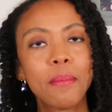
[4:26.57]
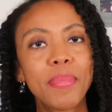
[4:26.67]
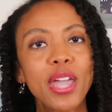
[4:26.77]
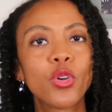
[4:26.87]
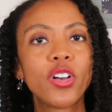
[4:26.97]

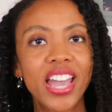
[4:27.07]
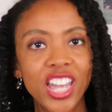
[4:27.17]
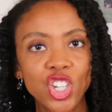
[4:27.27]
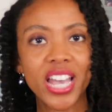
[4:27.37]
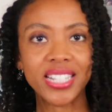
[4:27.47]
Payroll
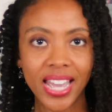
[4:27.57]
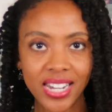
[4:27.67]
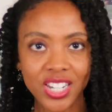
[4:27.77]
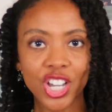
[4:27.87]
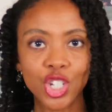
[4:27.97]

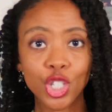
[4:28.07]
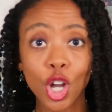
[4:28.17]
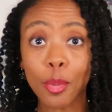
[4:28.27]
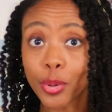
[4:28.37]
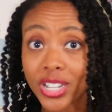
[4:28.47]
HSA deductions
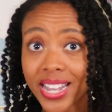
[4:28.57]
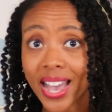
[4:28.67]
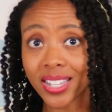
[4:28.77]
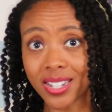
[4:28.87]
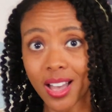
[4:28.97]
are pre
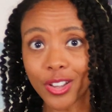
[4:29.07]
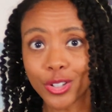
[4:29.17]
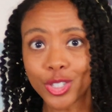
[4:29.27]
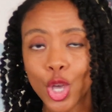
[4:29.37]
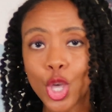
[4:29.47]
tax
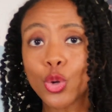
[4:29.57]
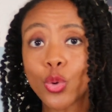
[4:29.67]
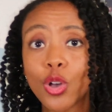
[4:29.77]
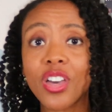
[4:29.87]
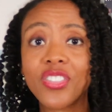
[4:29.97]
dollars. The
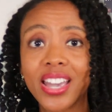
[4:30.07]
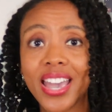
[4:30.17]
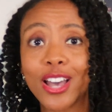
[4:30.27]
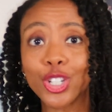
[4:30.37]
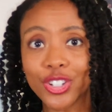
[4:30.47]
growth on the
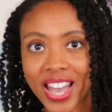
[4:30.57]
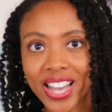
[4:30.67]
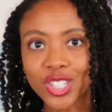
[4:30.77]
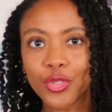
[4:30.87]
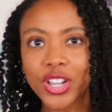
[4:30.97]
accounts are
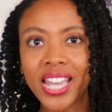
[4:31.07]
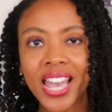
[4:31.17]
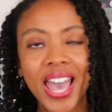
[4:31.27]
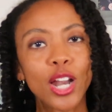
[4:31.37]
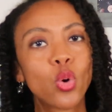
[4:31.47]
tax
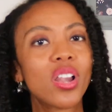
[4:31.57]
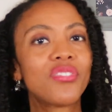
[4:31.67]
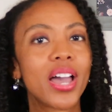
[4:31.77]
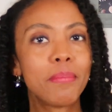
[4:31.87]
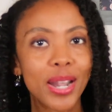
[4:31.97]
free, and
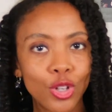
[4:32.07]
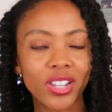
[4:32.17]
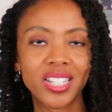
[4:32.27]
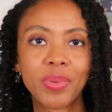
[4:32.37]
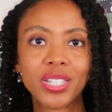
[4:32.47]
qualified
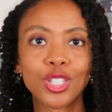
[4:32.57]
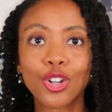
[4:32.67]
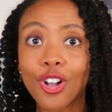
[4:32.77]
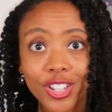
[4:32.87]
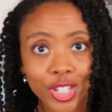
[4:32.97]
medical expenses
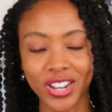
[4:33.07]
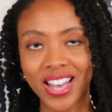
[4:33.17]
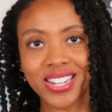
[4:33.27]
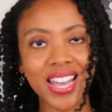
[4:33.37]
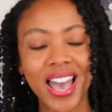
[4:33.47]
are also
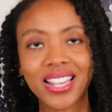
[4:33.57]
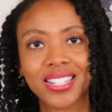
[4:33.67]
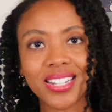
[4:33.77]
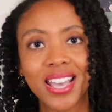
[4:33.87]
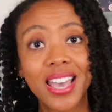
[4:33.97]
not
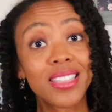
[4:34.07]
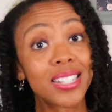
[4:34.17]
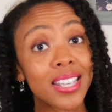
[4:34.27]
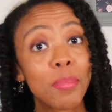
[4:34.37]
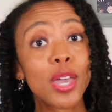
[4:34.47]
taxed.
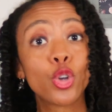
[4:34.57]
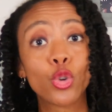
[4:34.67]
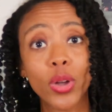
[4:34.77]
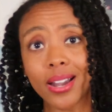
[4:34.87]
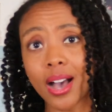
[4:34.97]
This can be a
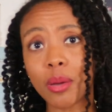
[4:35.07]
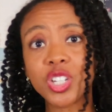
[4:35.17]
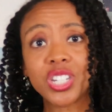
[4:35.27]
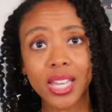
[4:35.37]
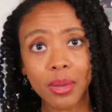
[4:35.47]
great
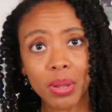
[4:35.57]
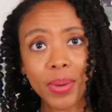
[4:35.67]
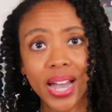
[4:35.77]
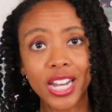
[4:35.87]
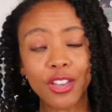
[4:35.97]
option to keep in
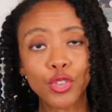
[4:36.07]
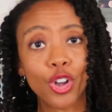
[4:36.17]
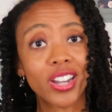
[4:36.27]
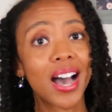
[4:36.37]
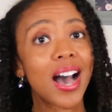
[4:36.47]
mind if
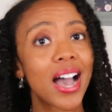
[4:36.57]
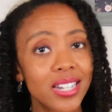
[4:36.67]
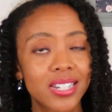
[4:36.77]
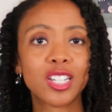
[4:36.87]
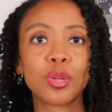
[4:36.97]
you're on a high
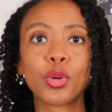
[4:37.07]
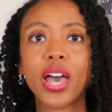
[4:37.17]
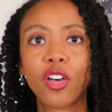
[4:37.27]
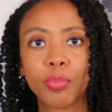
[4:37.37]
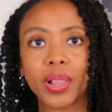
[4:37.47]
deductible
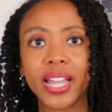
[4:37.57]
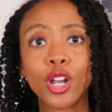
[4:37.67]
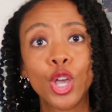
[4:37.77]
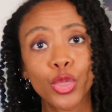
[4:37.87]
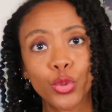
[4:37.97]
health
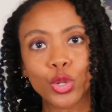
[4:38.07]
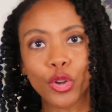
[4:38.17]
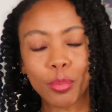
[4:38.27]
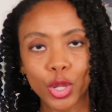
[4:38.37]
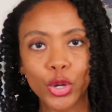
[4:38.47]
plan through
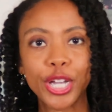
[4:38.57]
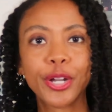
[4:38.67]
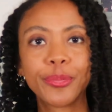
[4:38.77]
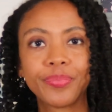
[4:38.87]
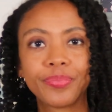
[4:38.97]
your
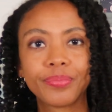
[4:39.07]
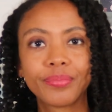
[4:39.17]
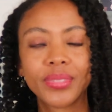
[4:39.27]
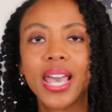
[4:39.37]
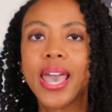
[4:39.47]
employer.
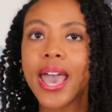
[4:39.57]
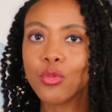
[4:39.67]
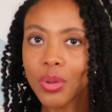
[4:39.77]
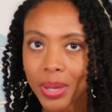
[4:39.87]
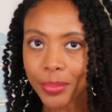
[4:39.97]

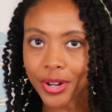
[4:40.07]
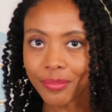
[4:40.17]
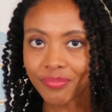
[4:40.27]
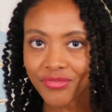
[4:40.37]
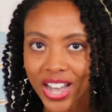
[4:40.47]
And
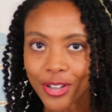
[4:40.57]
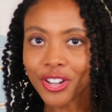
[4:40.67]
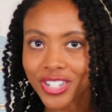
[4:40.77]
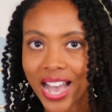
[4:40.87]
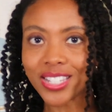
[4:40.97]
remember, file
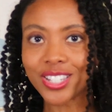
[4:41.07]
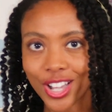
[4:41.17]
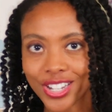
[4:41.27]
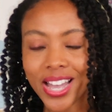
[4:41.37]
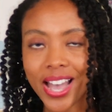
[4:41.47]
your taxes
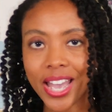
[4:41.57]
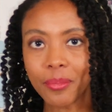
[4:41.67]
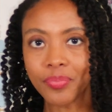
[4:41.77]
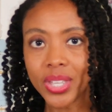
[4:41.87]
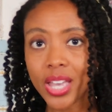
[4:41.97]
on
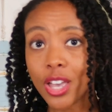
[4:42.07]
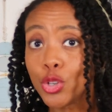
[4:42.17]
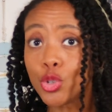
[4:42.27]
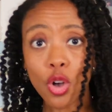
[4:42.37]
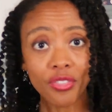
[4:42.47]
time. If
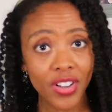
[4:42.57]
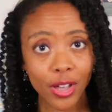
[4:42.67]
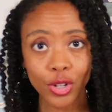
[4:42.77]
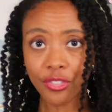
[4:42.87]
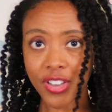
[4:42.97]
you don't
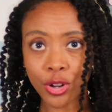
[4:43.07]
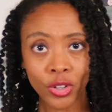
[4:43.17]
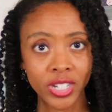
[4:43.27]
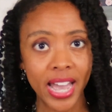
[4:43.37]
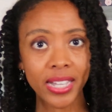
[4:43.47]
file your
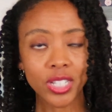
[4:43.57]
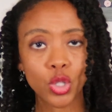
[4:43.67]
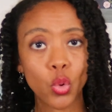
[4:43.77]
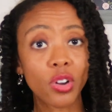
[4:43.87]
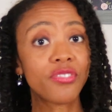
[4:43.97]
federal
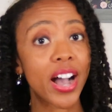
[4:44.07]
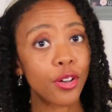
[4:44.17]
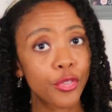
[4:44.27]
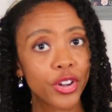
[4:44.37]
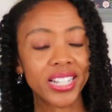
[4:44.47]
taxes or
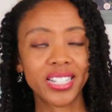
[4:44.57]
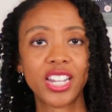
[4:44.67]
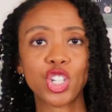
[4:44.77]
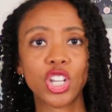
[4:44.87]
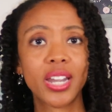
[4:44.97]
file for an
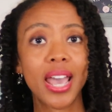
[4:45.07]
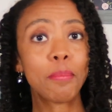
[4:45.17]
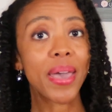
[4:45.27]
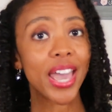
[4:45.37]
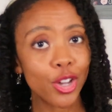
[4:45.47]
extension
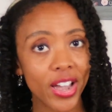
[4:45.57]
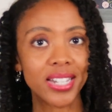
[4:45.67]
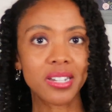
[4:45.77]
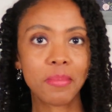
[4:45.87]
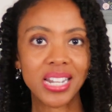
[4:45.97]
and pay your
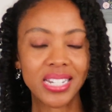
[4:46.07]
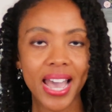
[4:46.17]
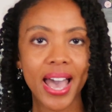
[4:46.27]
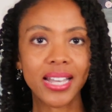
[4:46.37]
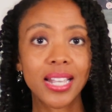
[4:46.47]
estimated
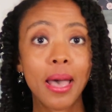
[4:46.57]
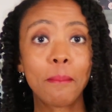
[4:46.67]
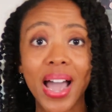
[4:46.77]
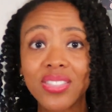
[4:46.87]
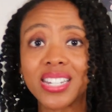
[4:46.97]
tax
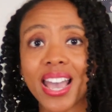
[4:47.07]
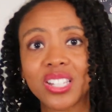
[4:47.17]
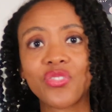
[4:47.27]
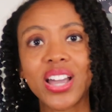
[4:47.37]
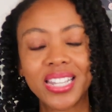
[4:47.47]
by the
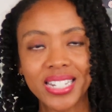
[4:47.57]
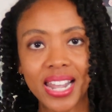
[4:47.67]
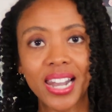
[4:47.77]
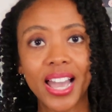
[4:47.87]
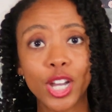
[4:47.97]
tax filing
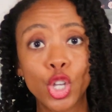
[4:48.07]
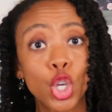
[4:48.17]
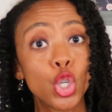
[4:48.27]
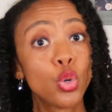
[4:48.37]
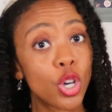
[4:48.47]
deadline,
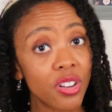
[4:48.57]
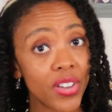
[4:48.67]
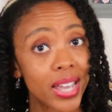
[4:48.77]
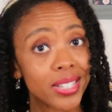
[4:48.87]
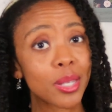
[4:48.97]
you could
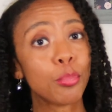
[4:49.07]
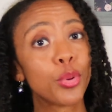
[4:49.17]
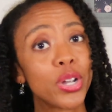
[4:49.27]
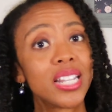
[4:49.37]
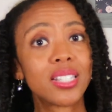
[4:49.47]
face some
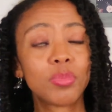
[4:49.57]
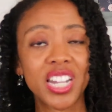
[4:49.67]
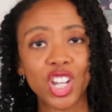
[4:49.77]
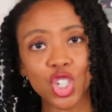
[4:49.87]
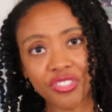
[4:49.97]
pretty
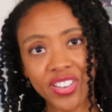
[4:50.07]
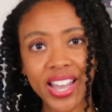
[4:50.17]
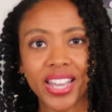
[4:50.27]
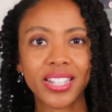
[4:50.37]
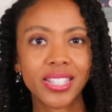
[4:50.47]
substantial
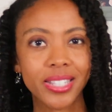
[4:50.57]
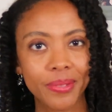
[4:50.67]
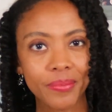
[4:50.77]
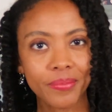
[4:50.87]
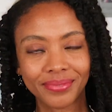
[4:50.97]

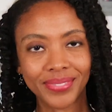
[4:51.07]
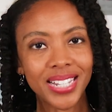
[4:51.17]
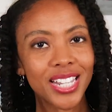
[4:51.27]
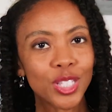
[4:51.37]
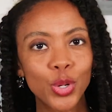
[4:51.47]
fines.
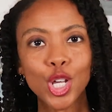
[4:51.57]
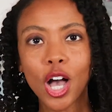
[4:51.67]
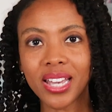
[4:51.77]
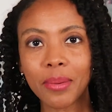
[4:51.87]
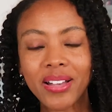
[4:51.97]
And since we're
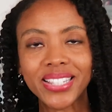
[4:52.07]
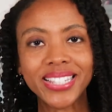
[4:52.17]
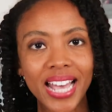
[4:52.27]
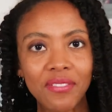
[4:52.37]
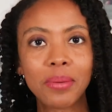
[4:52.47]
talking about
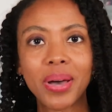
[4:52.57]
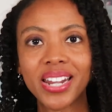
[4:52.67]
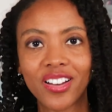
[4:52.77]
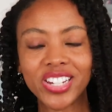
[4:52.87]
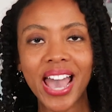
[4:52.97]
saving
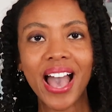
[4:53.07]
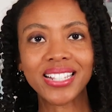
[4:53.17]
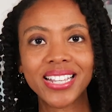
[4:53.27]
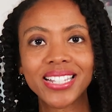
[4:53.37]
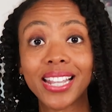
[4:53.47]
money on
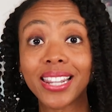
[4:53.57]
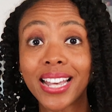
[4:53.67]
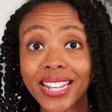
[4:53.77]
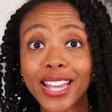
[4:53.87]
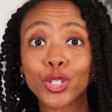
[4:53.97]
taxes,
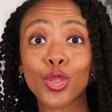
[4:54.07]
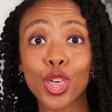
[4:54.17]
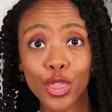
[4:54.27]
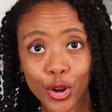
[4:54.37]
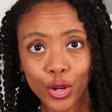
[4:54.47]
let's answer
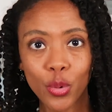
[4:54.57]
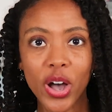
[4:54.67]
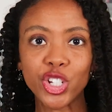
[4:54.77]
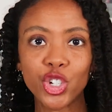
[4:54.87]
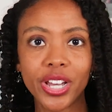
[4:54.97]
the third
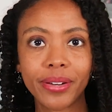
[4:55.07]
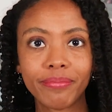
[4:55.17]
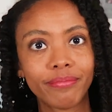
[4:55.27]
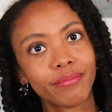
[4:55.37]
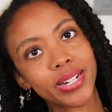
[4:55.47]

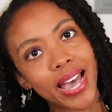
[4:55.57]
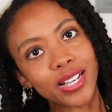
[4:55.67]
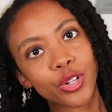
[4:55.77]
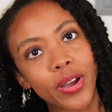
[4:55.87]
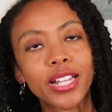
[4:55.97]
question
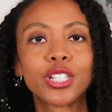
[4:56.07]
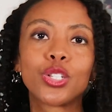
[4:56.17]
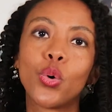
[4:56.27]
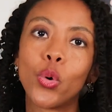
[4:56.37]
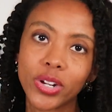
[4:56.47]
tax
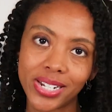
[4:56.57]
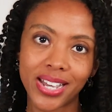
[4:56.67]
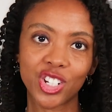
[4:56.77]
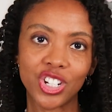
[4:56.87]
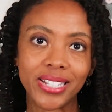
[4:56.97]
credits or
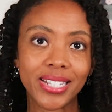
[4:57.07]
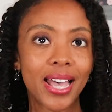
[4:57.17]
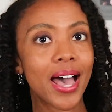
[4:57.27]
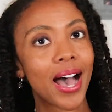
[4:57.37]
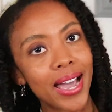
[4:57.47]
deductions,
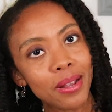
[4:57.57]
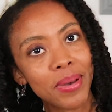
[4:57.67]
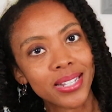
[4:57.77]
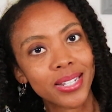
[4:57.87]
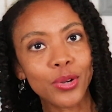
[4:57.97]

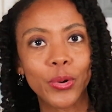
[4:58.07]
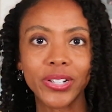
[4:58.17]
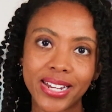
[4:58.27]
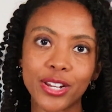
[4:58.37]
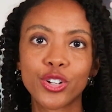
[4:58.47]
itemizing or
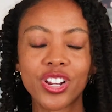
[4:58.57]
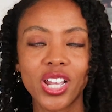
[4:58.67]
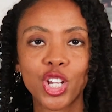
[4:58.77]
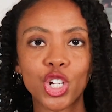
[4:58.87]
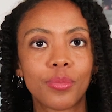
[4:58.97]
standard
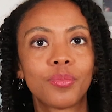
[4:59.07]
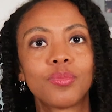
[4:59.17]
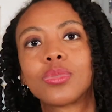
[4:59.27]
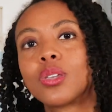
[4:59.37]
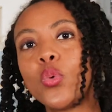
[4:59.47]
deduction.
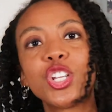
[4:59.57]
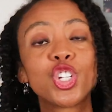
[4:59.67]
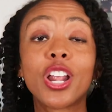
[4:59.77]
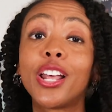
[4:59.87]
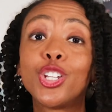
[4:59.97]
Which
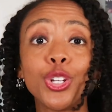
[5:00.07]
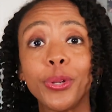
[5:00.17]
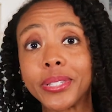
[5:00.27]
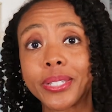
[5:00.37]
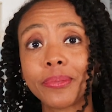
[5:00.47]
should I
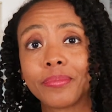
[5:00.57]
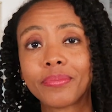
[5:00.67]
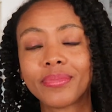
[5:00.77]
choose?